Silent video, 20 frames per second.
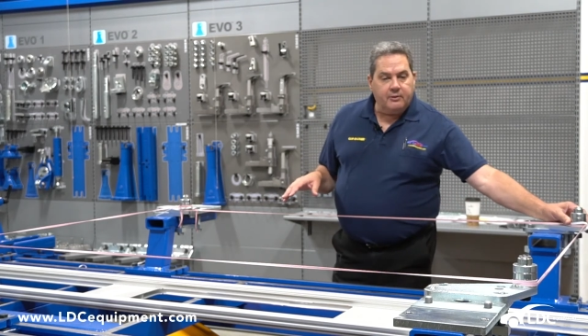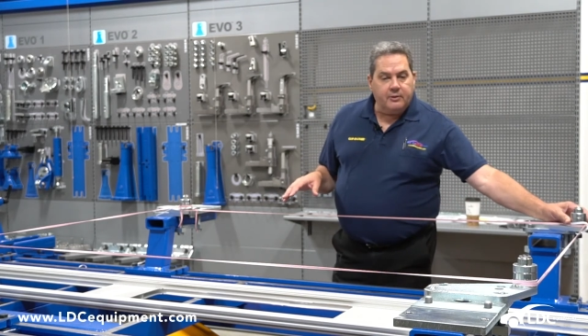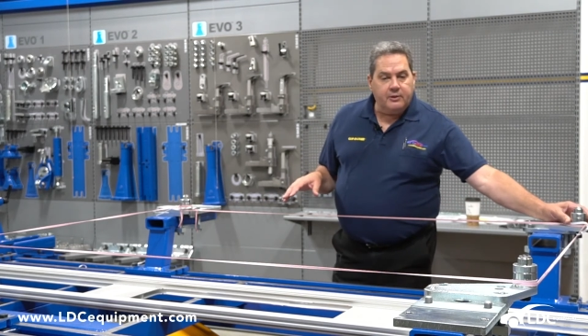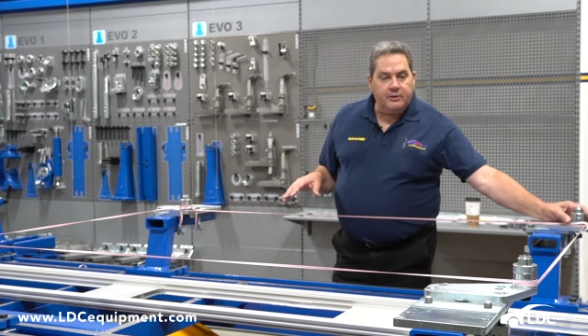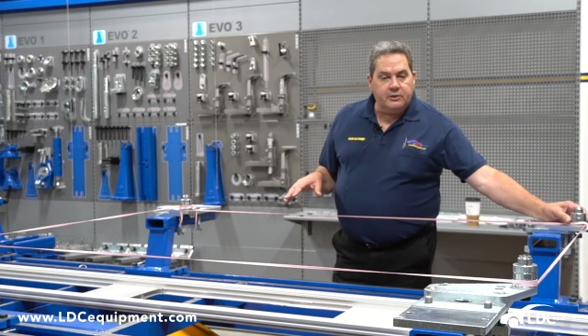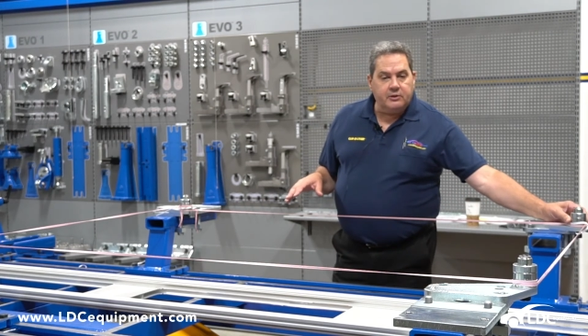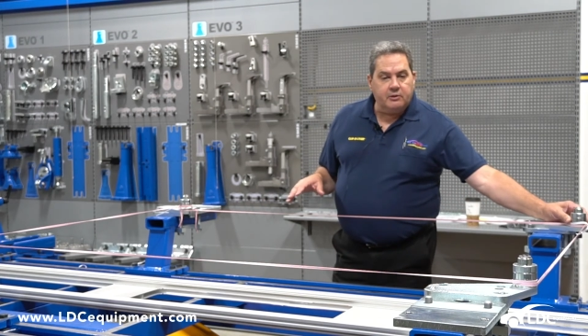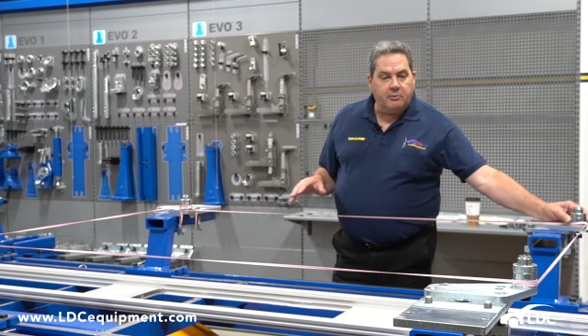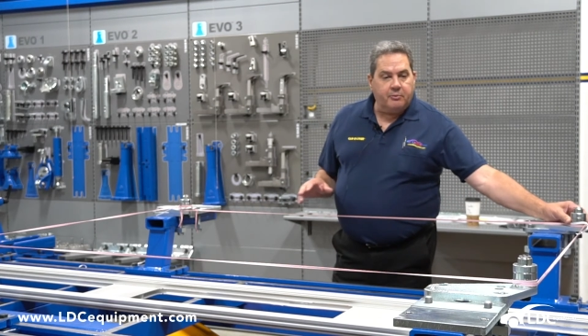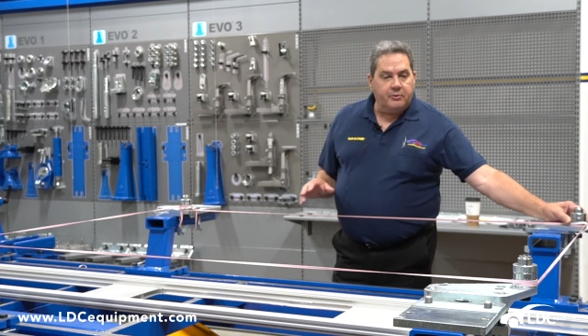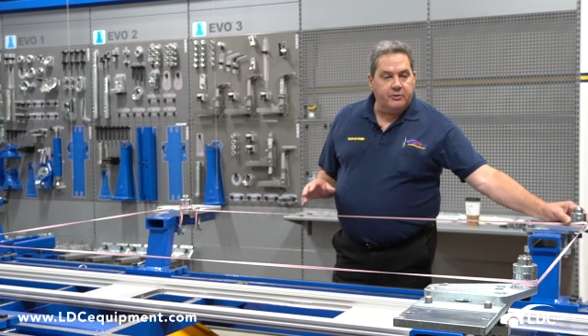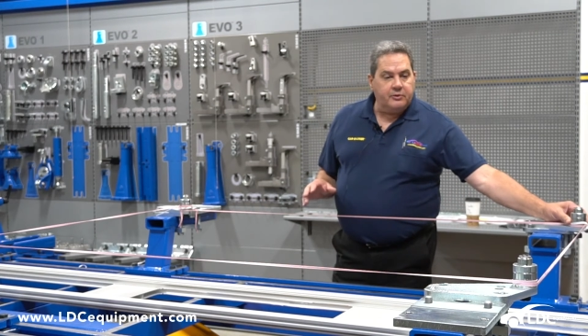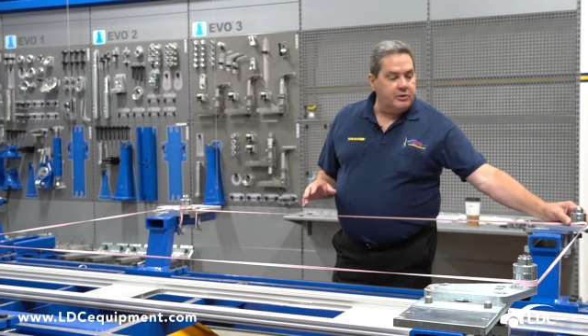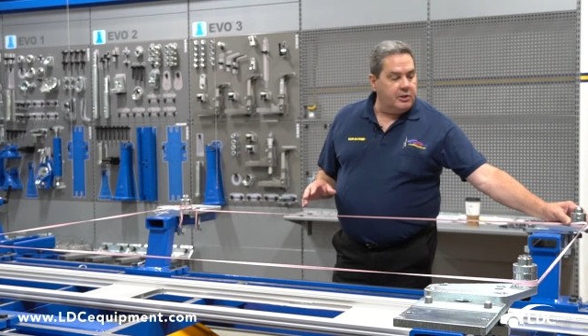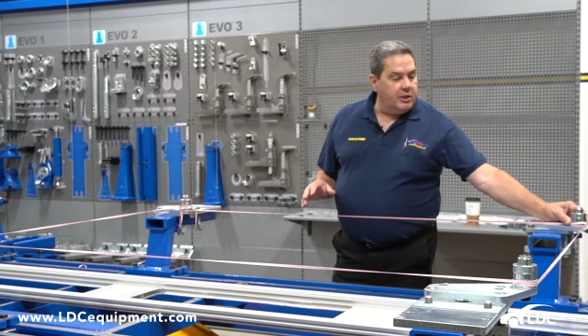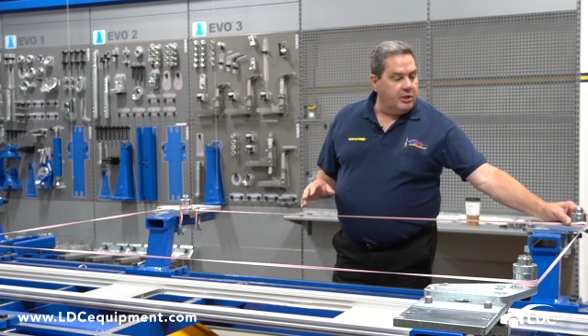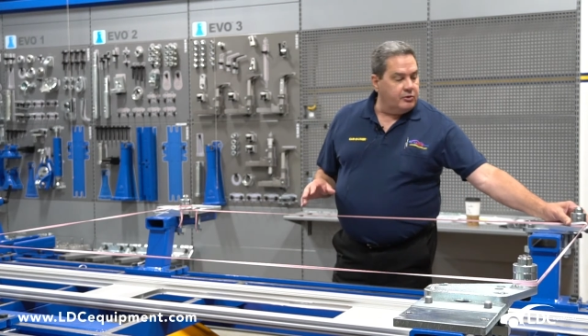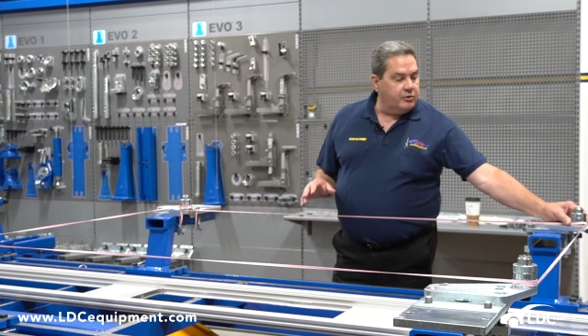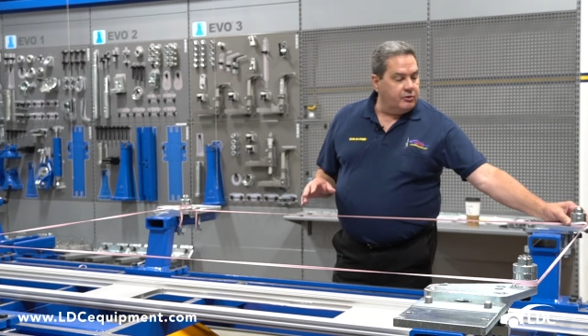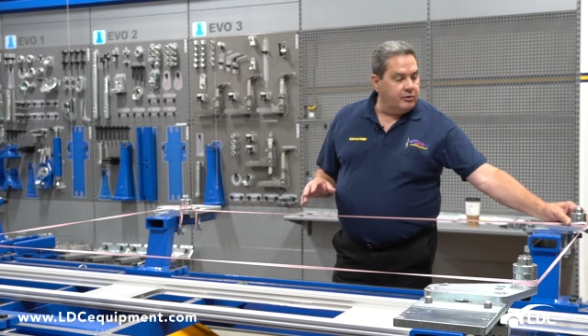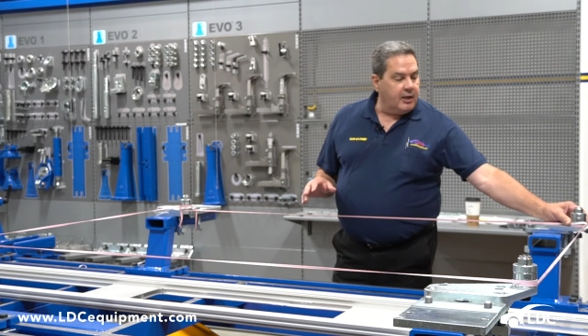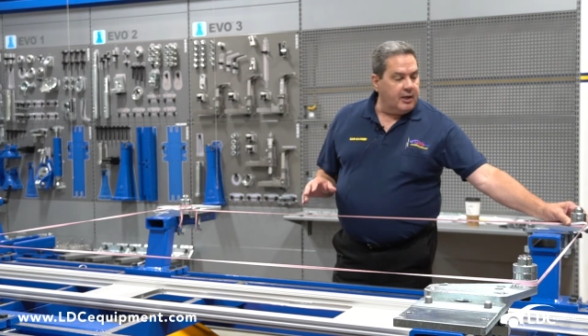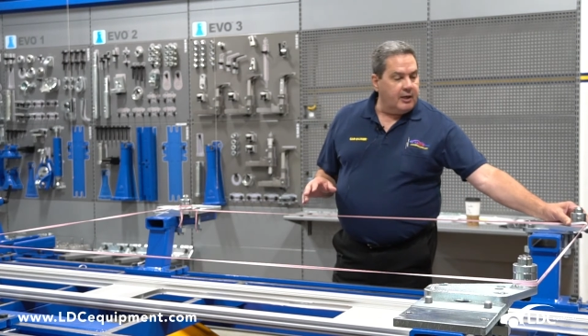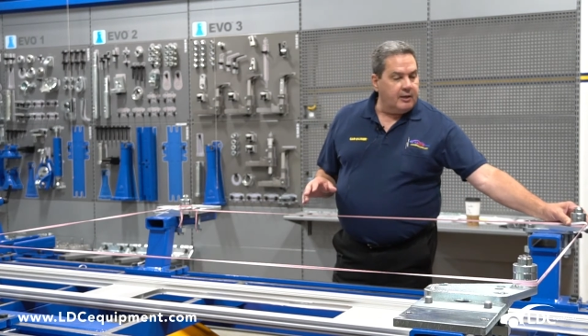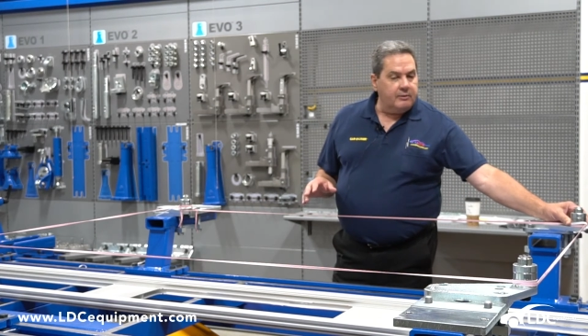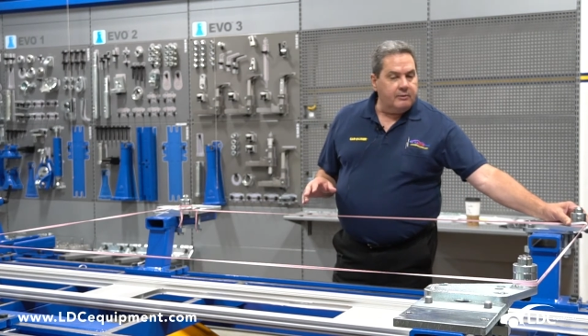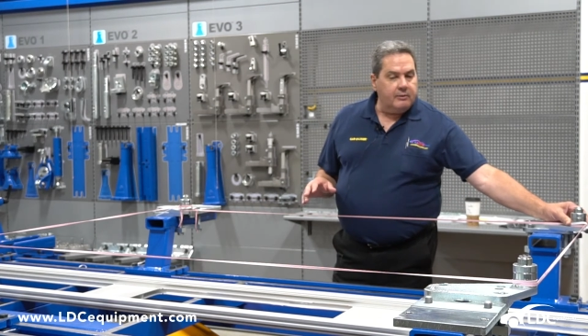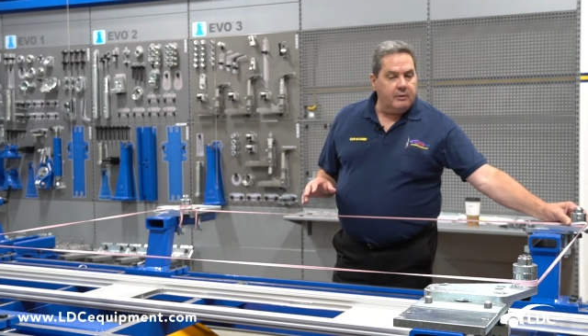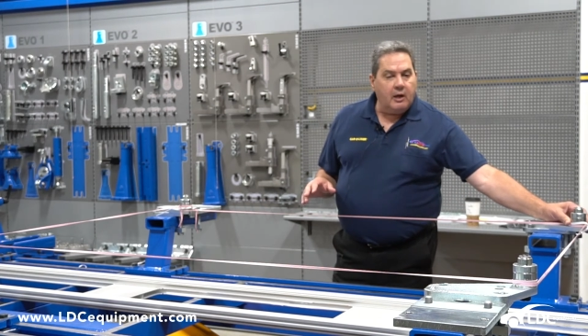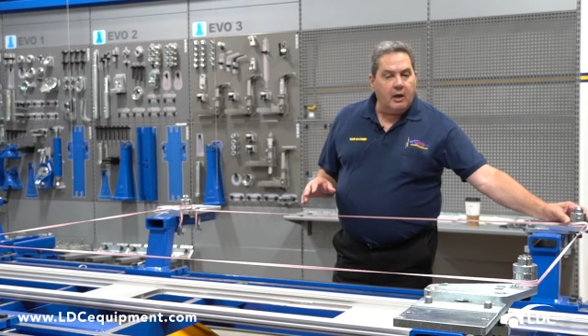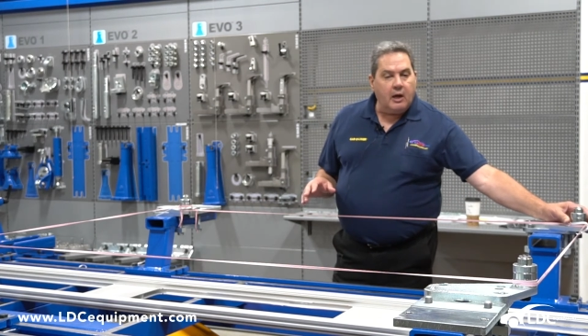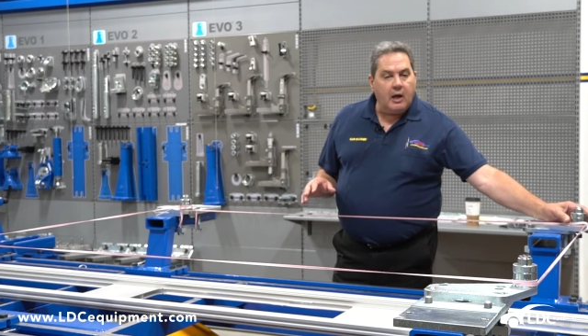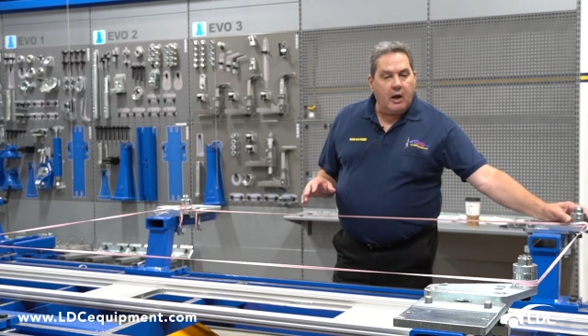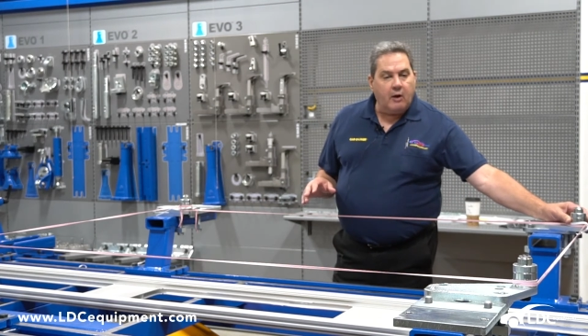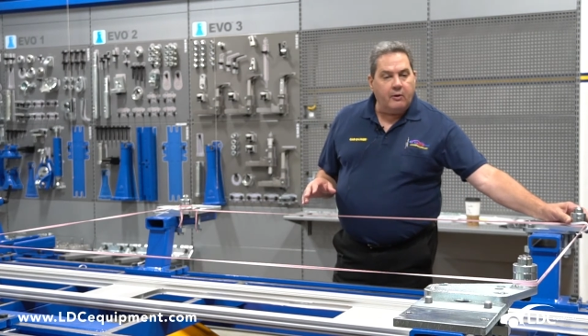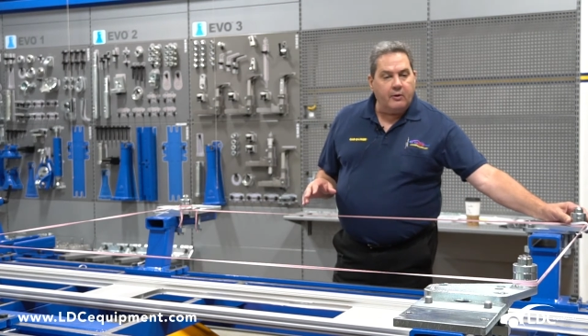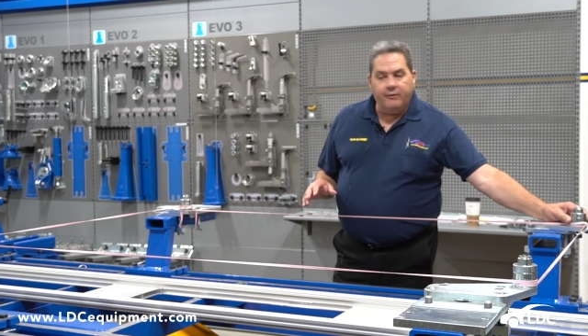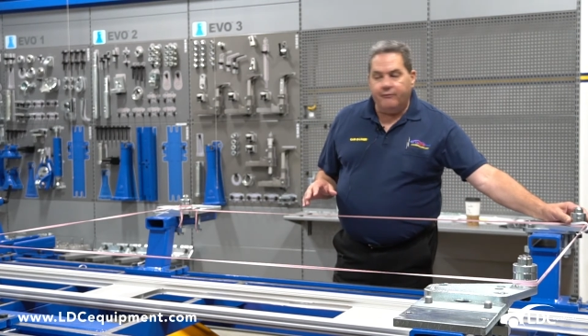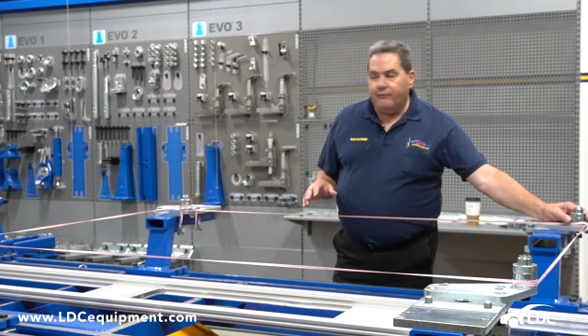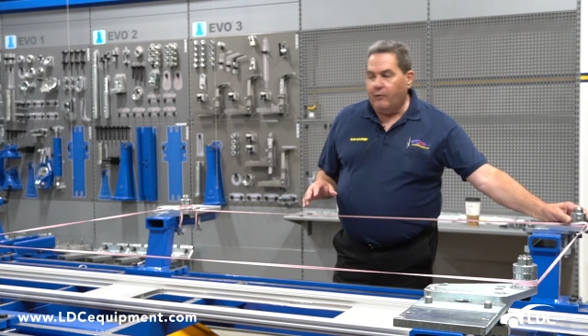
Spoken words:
this is a procedure that Audi,